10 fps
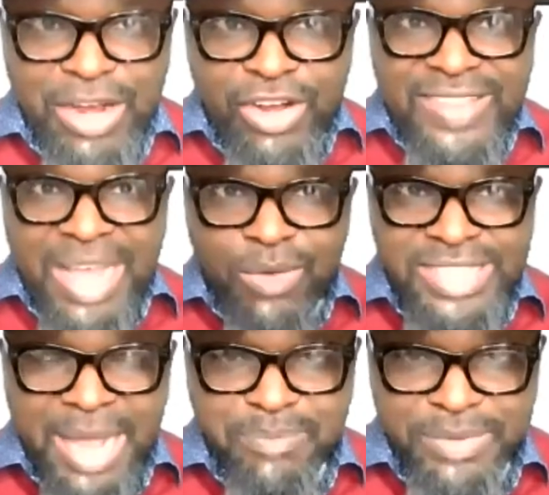when all of that
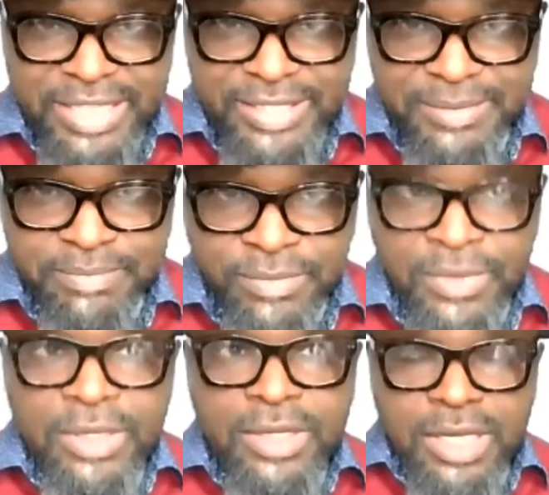was happening.
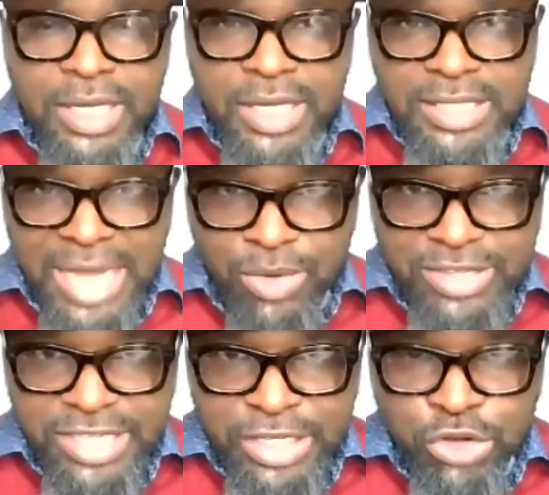there
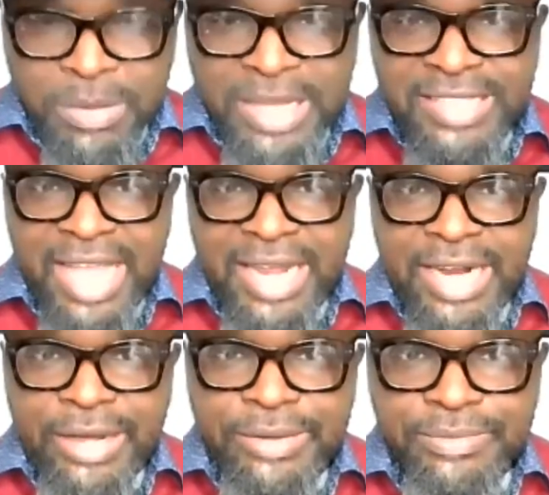was a new
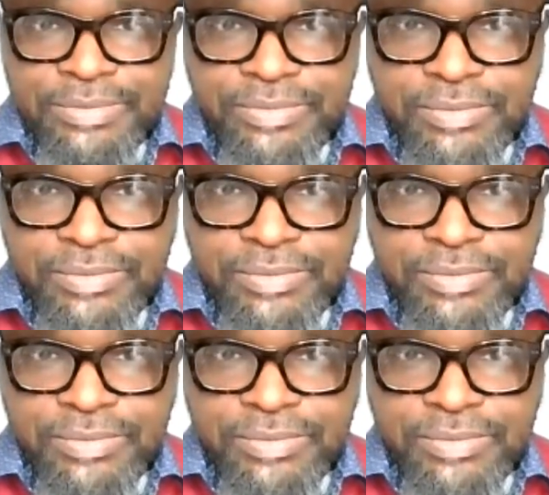Messiah now.